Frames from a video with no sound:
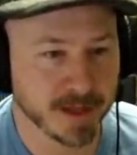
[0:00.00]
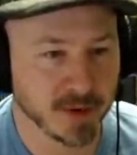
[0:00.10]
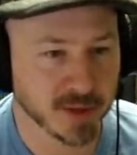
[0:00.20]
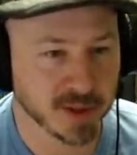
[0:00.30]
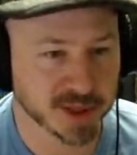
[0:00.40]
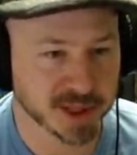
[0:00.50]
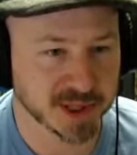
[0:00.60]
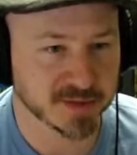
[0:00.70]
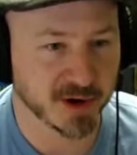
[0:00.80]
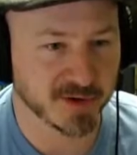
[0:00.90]
and we'll use this
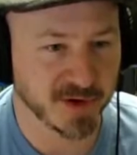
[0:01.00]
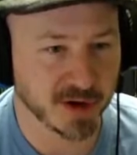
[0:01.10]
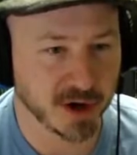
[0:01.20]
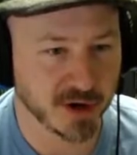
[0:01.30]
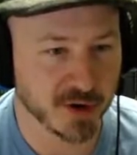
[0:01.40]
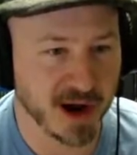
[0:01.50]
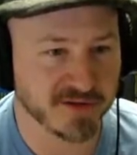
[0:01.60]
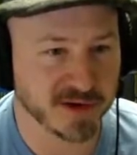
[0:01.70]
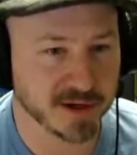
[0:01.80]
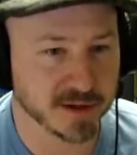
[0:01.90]
as part of our
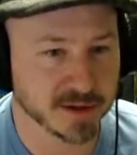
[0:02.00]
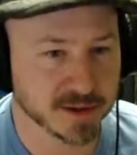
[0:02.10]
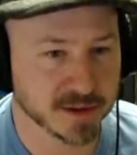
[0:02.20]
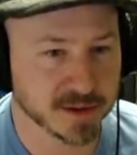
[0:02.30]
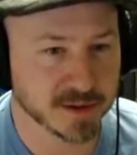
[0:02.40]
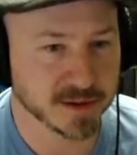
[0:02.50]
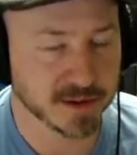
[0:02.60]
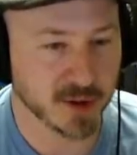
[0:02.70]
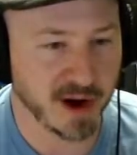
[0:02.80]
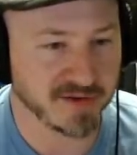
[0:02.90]

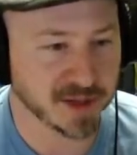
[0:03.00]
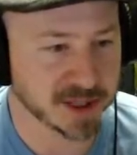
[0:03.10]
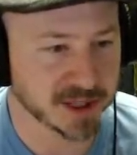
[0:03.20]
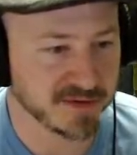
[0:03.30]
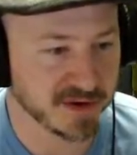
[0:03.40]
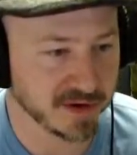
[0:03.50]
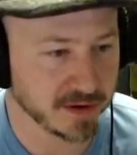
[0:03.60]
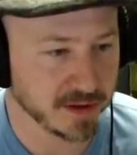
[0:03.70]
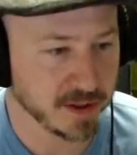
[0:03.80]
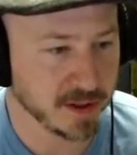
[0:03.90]
crafting stuff here.
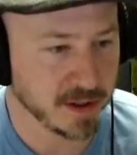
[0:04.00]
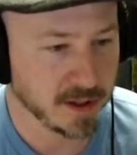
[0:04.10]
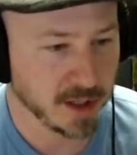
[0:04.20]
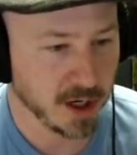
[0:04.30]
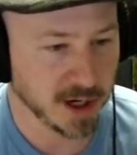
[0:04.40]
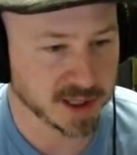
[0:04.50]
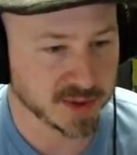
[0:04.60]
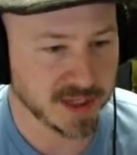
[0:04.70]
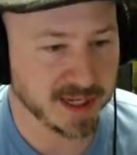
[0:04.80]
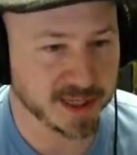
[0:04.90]
All right, so
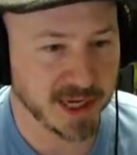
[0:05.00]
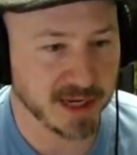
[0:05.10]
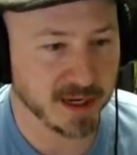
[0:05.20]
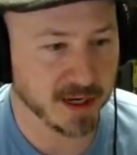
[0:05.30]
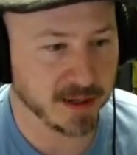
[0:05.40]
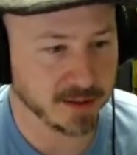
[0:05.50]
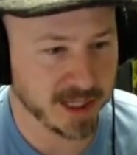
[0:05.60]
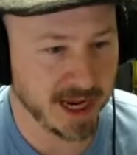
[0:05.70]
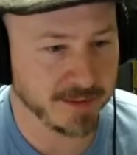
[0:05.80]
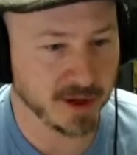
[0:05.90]
we're gonna hit
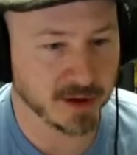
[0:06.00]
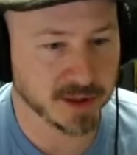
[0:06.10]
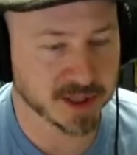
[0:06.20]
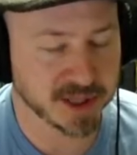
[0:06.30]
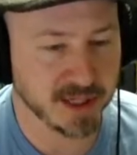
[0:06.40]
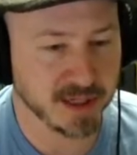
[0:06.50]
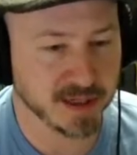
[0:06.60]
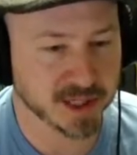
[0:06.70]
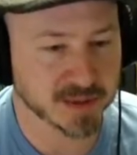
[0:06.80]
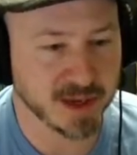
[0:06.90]
tab here, and you'll see
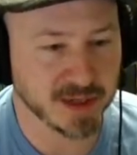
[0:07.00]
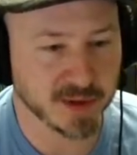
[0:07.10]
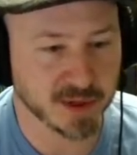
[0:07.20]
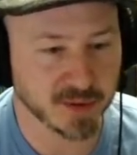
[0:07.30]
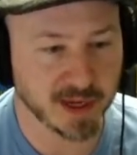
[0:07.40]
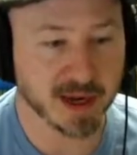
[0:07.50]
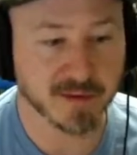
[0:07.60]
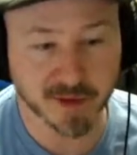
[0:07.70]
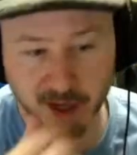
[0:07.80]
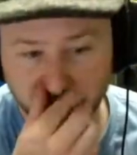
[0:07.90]
in this menu here we
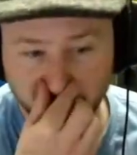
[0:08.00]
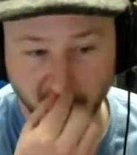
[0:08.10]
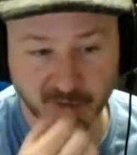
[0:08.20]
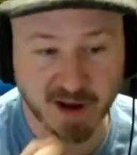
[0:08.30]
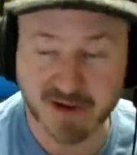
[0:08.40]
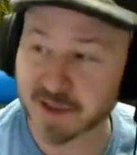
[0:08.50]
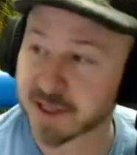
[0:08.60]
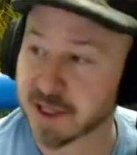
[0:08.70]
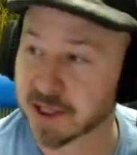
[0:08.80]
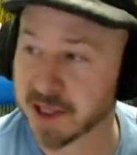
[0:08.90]
have 4, 5, and
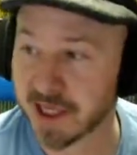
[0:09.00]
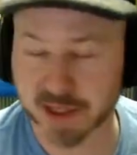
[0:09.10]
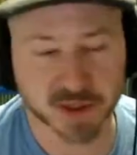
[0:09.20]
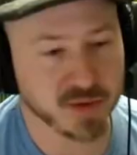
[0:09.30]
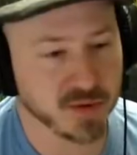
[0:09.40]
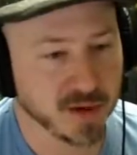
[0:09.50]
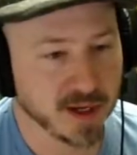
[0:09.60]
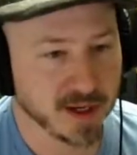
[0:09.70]
6 set to